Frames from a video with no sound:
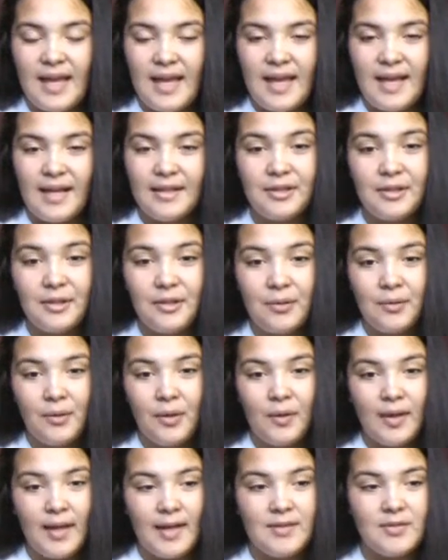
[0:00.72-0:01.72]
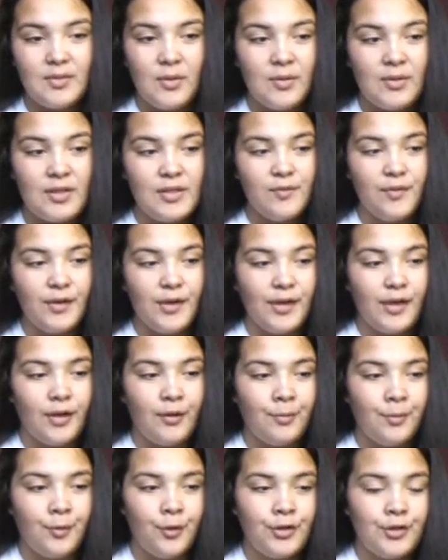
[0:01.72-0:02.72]
Hello, okay, so in this video
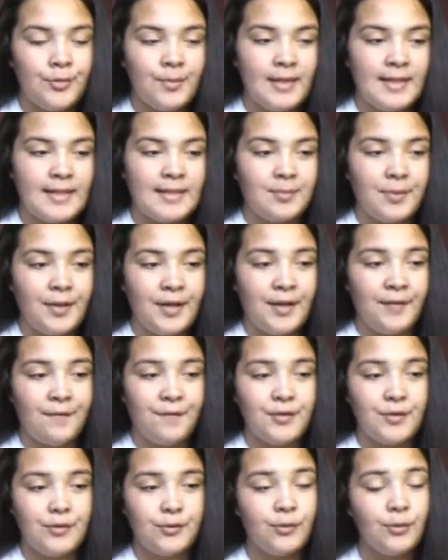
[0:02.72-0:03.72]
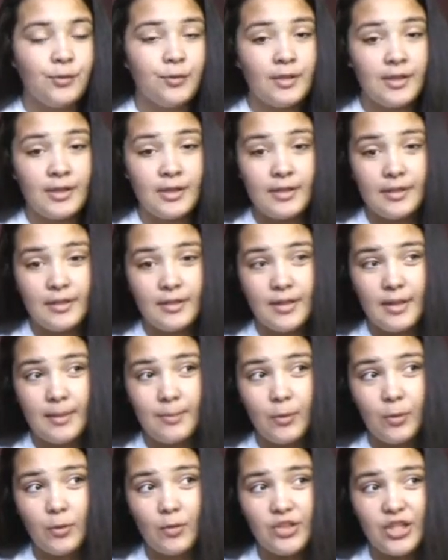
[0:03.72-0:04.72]
I'm going to be explaining physical and
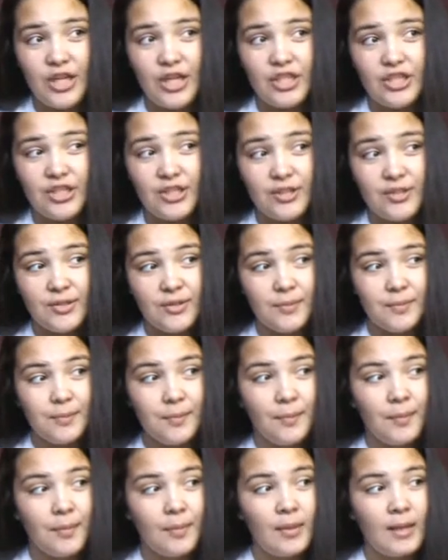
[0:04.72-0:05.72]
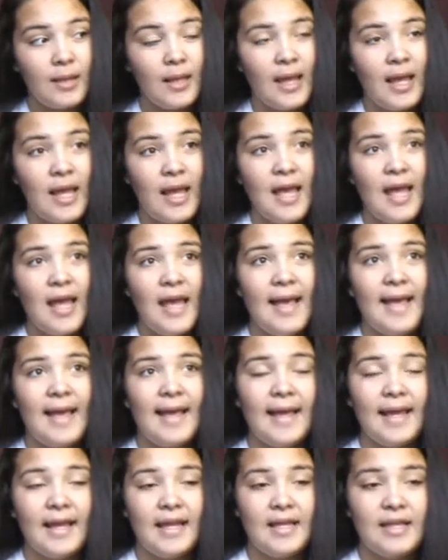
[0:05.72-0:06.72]
chemical changes,
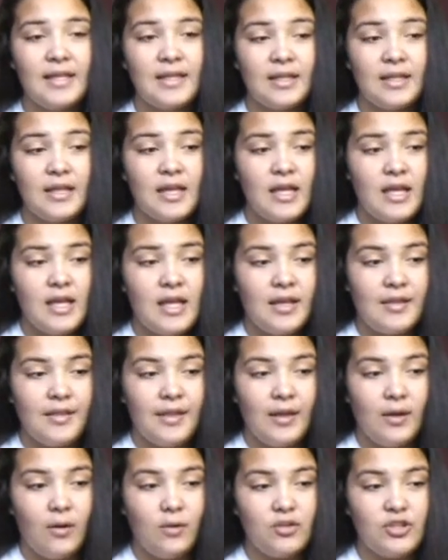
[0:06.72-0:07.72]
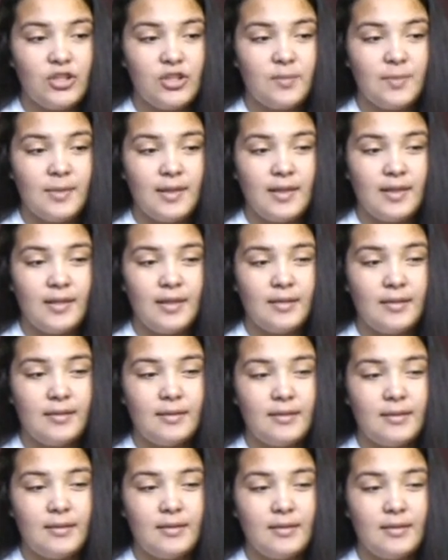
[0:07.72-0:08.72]
and they'll just be,
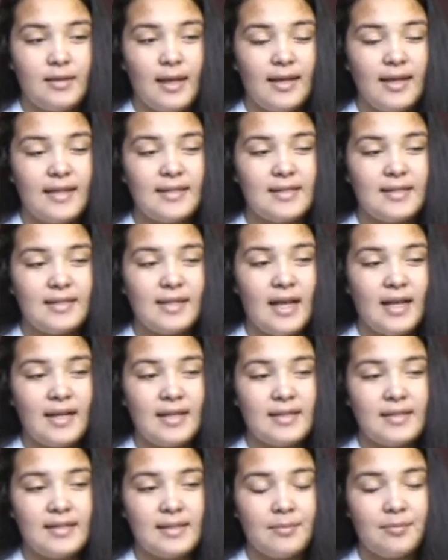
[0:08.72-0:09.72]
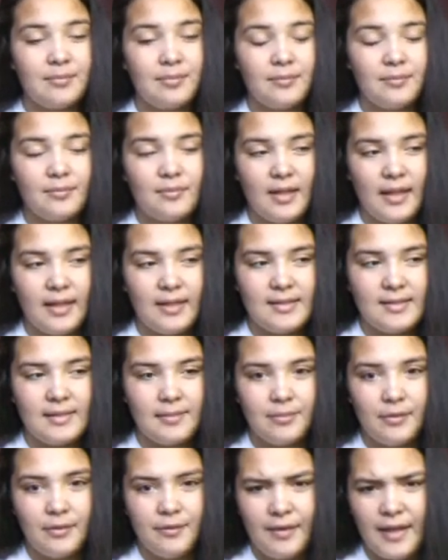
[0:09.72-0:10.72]
I guess it's kind of
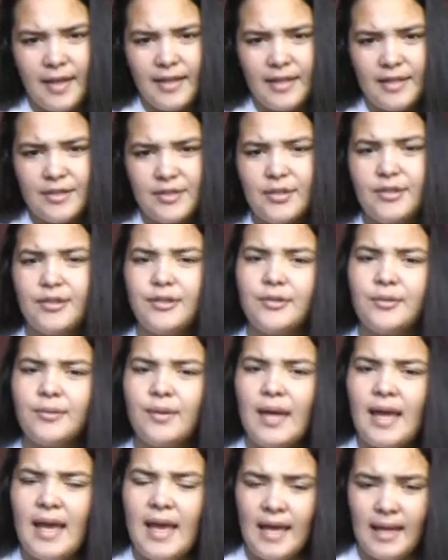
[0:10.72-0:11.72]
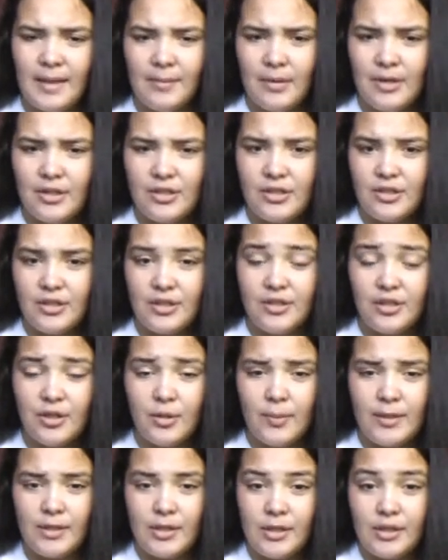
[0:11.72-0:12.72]
simplifying it to you in a much
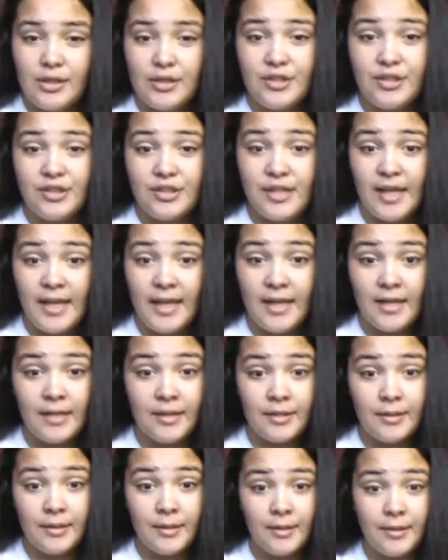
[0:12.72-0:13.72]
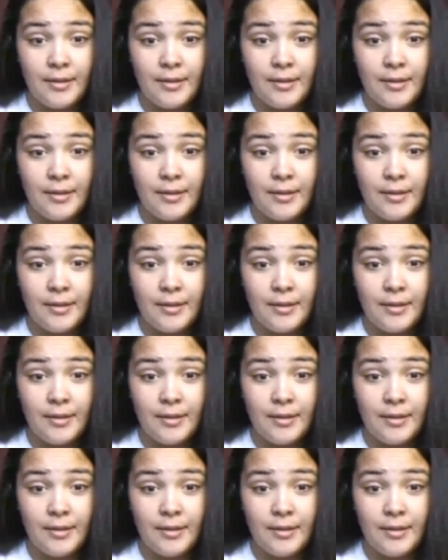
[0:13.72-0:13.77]
easier way to understand.